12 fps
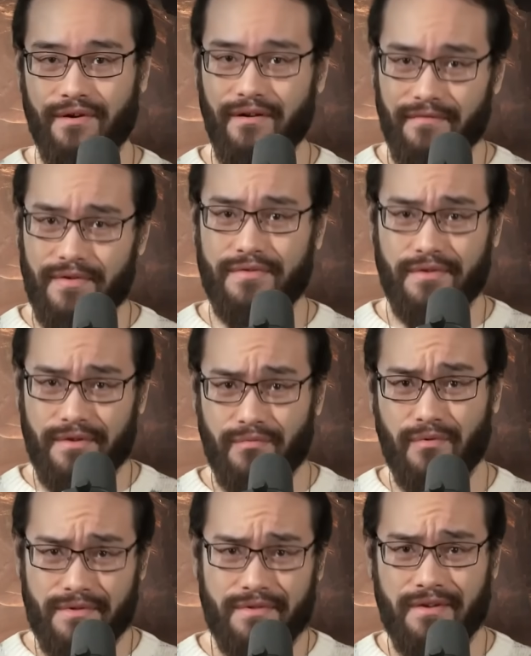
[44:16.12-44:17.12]
obviously
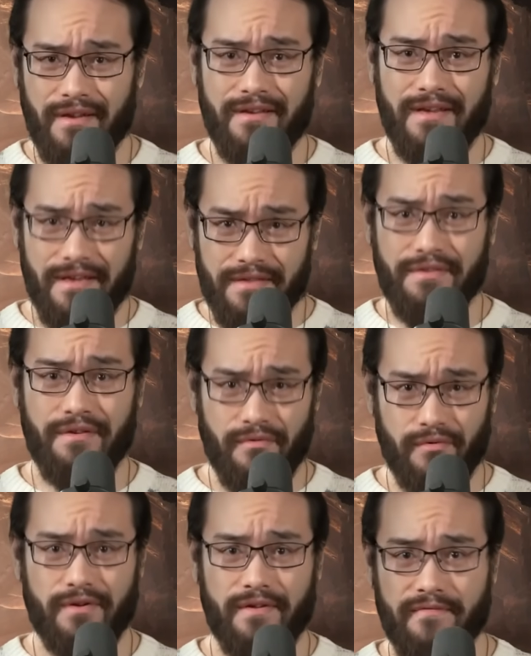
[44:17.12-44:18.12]
wasn't an easy
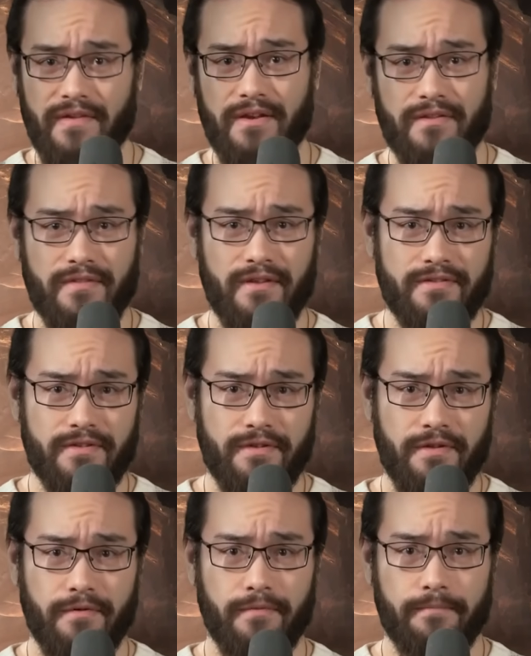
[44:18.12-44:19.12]
or convenient thing to
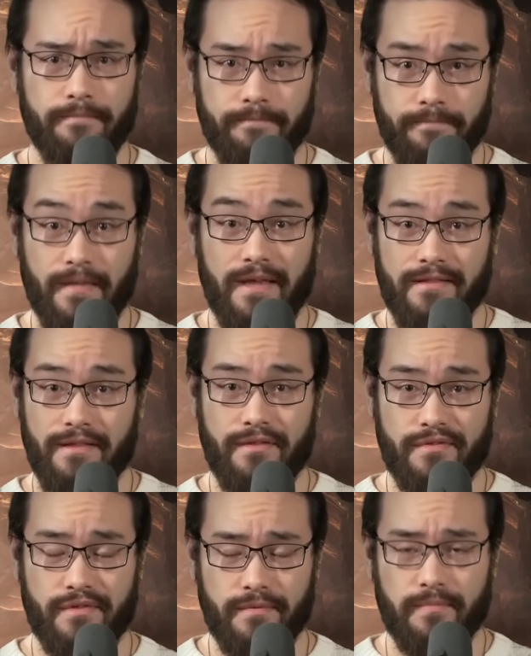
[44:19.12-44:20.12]
do, and
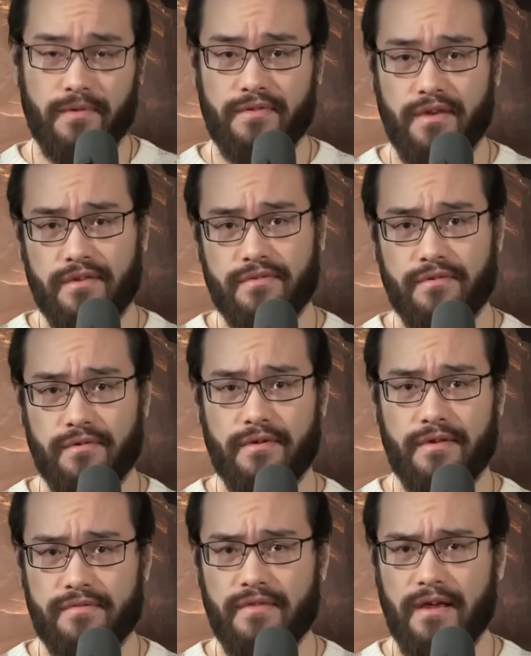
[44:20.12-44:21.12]
the simplest answer
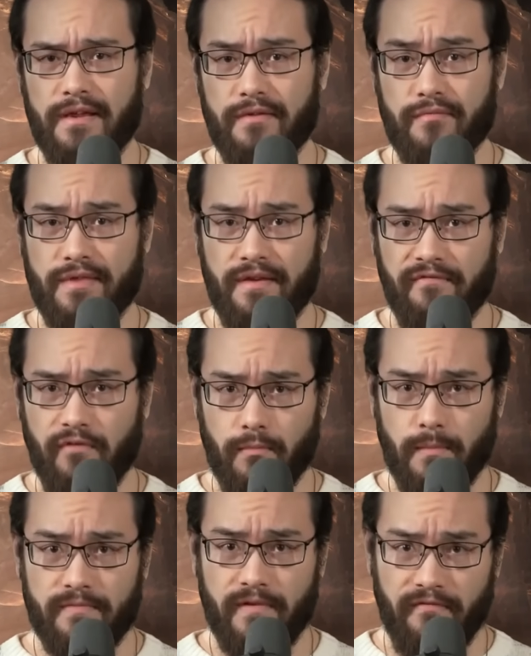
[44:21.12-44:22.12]
is that it was a
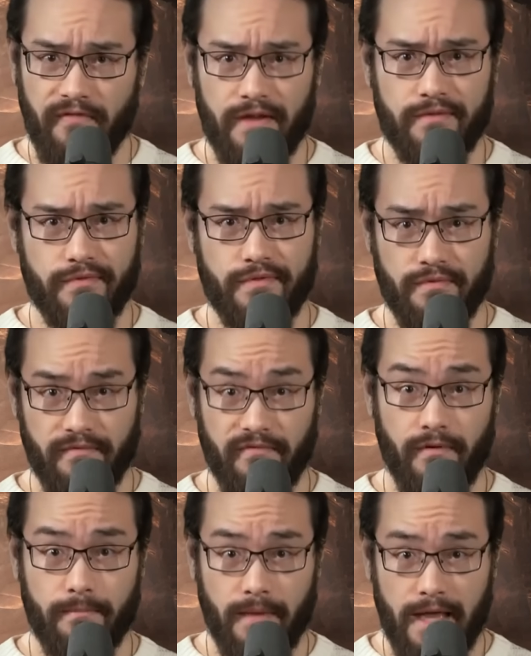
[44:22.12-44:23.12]
form of defense
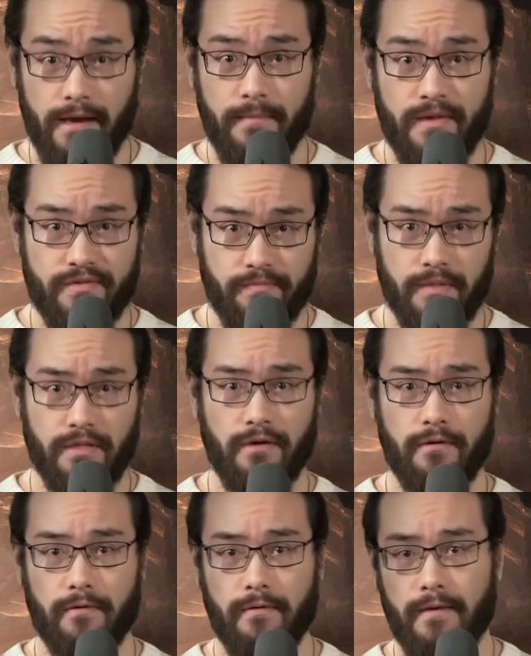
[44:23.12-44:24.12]
from enemies
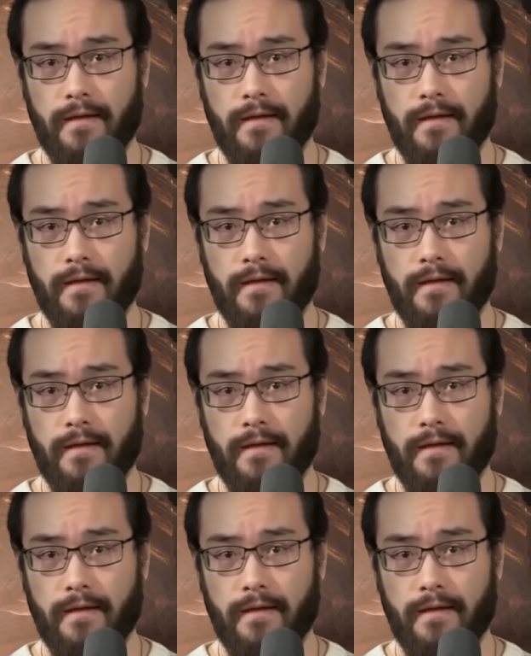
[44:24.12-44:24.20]
below,